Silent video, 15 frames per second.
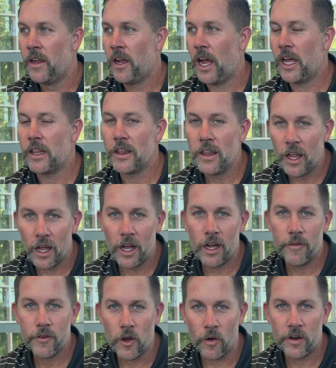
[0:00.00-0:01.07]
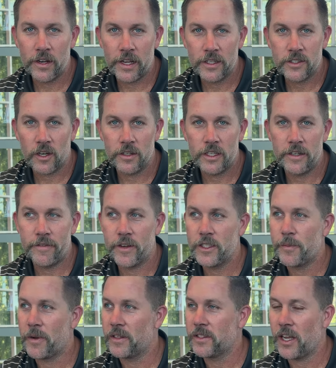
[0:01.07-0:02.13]
I love going against our defense,
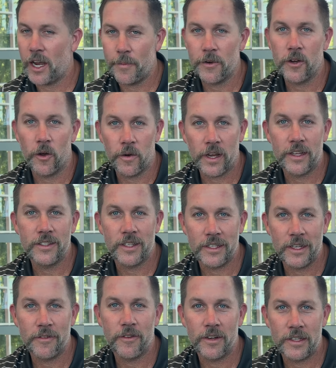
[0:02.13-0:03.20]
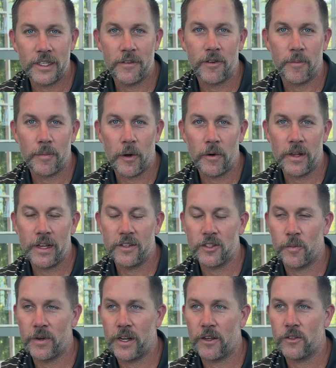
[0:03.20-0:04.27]
but it's time to go against a different opponent, hit
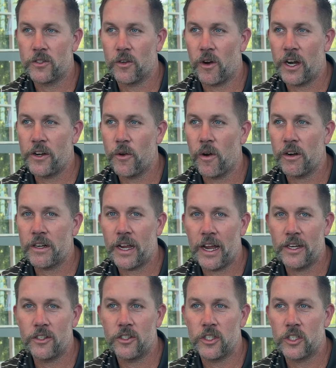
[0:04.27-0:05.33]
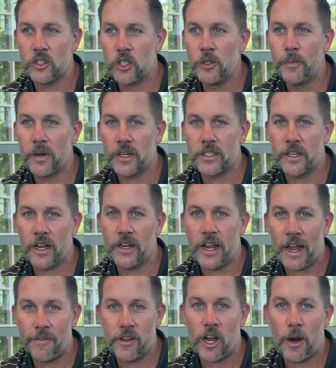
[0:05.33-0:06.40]
someone else. So I know our guys are just super excited to
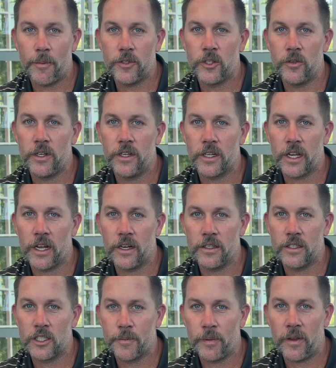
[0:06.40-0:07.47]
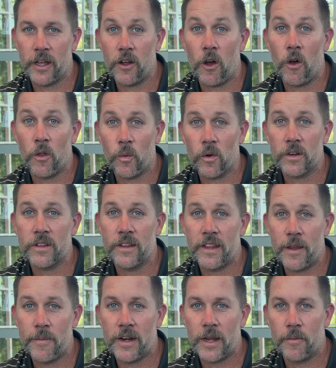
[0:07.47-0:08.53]
have the opportunity to kind of display all the work that
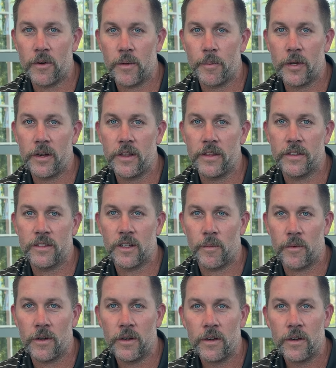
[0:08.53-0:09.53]
they've been able to put in this summer.